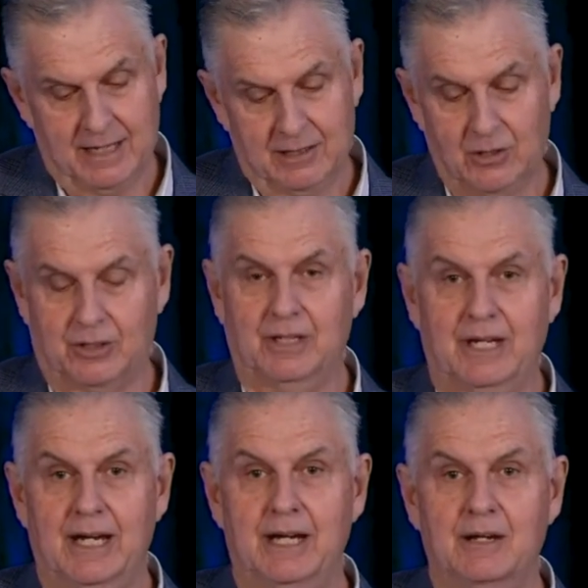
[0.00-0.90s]
Look,
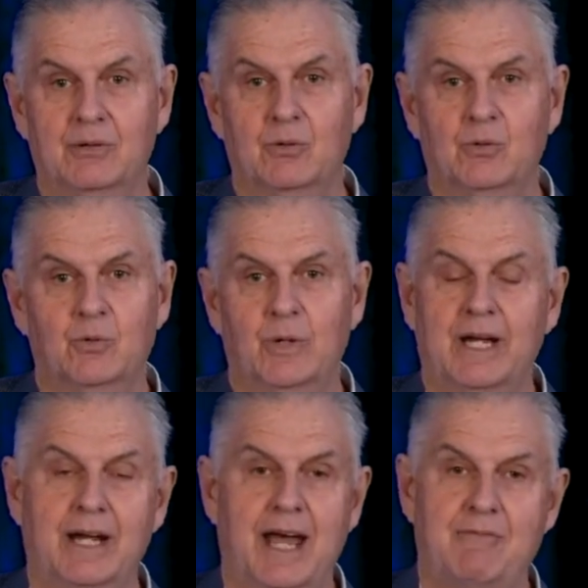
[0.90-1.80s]

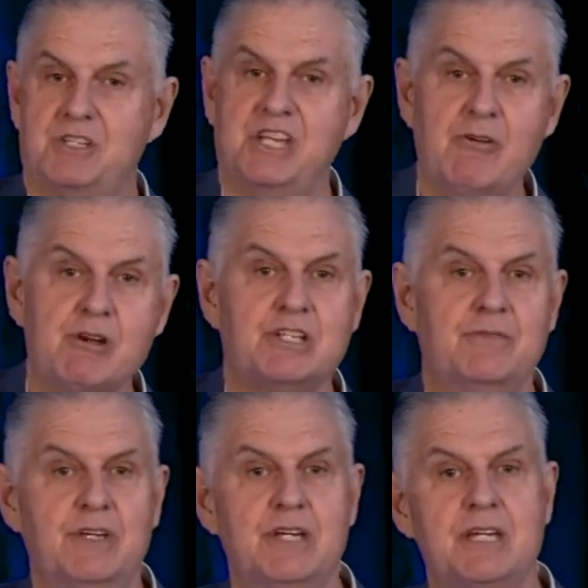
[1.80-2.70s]
we're going to have a series
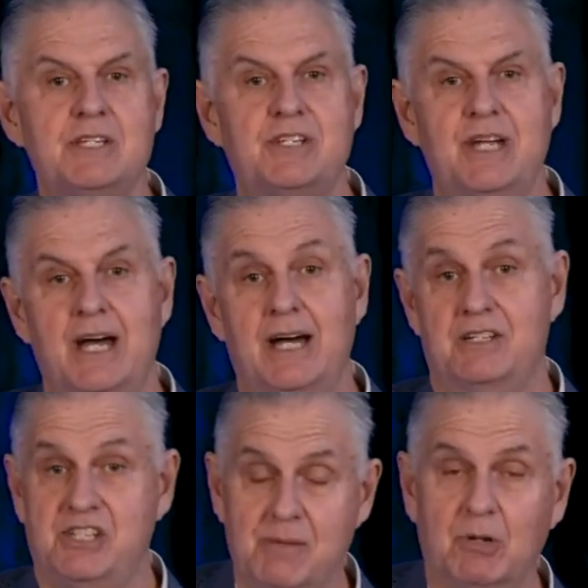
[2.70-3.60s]
of these,
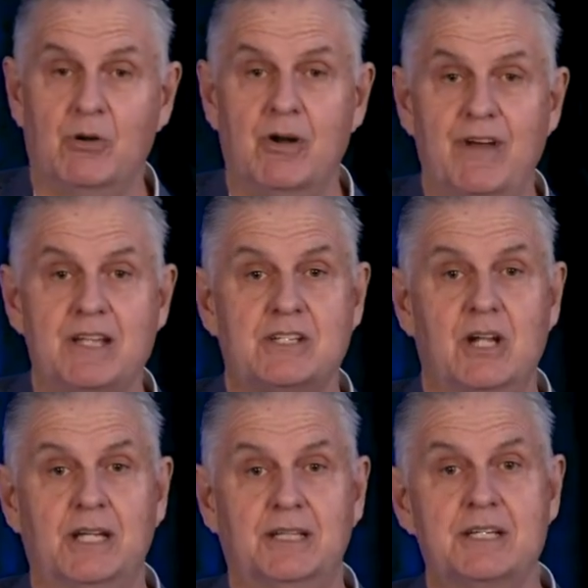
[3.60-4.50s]
similar events
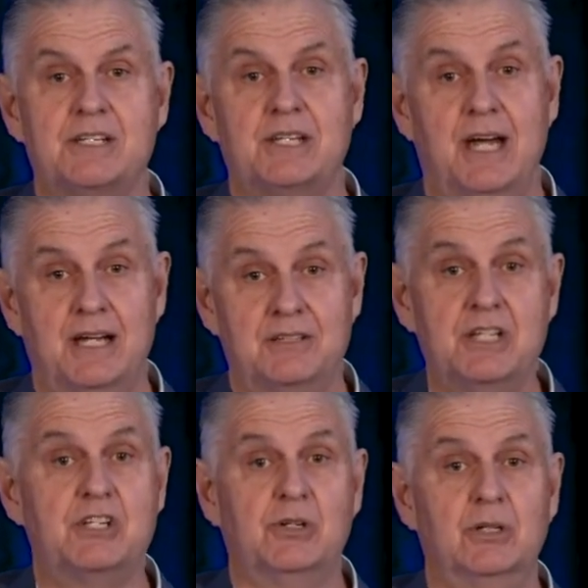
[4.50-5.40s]
like this,
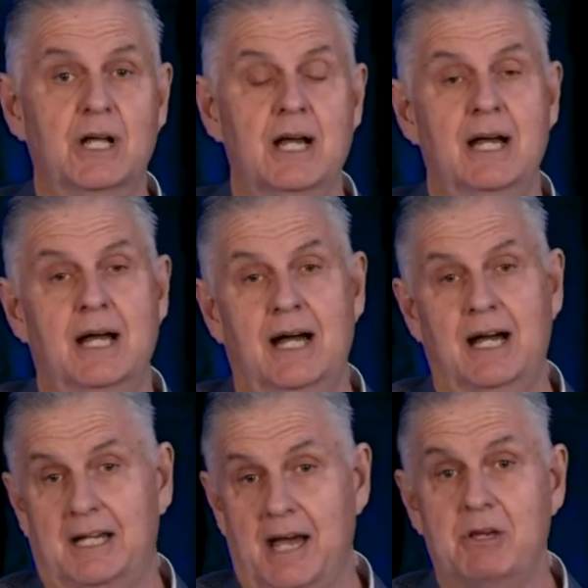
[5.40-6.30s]
digital,
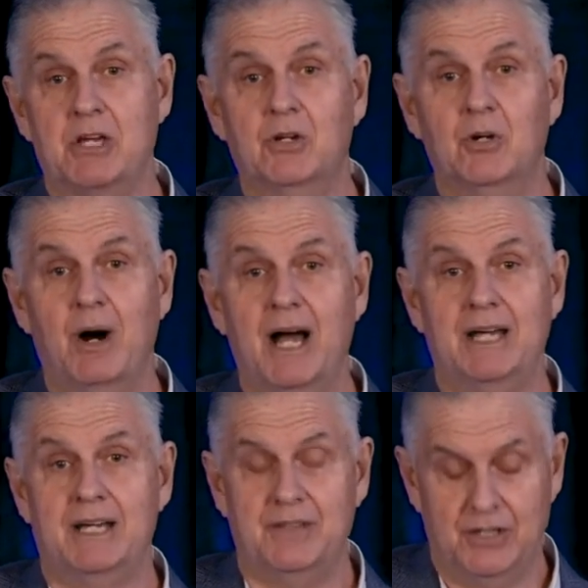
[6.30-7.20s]
coming your
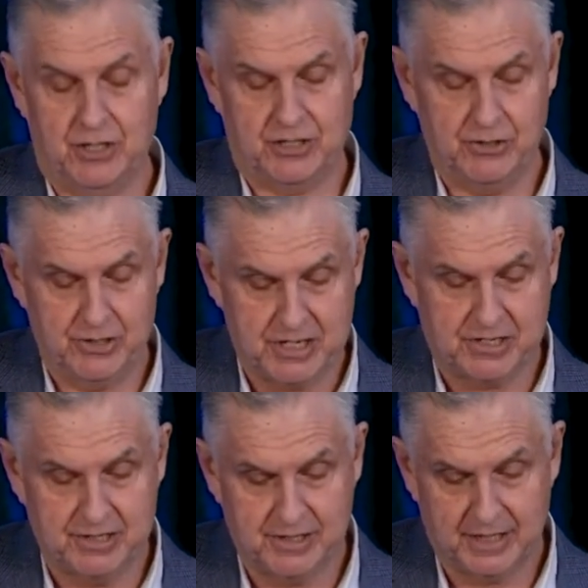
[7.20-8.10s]
way in the not too
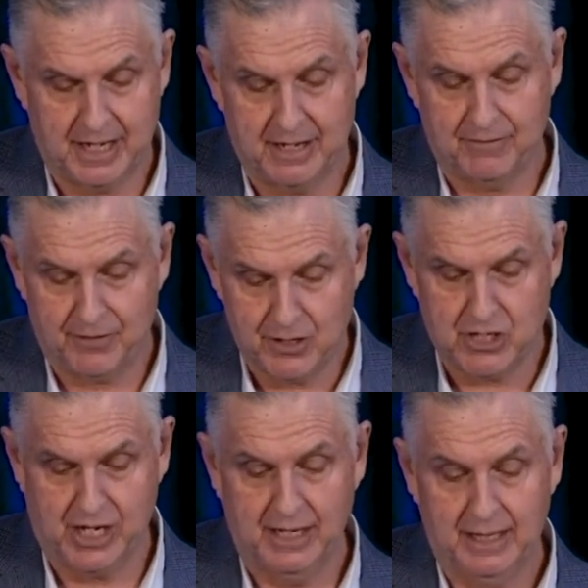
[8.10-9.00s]
distant
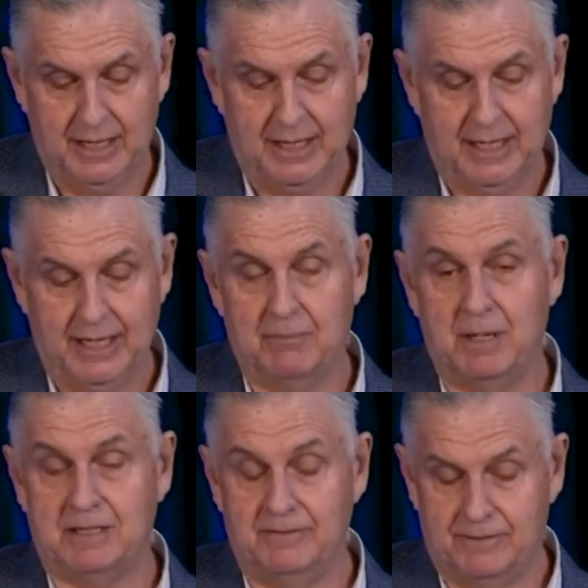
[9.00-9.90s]
future.
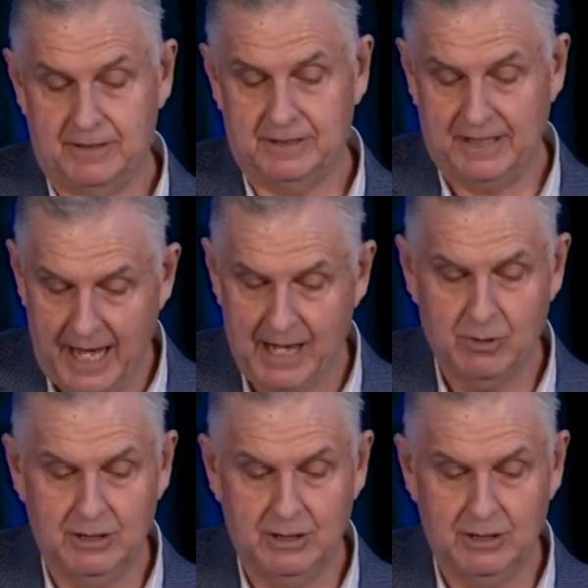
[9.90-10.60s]
But for today,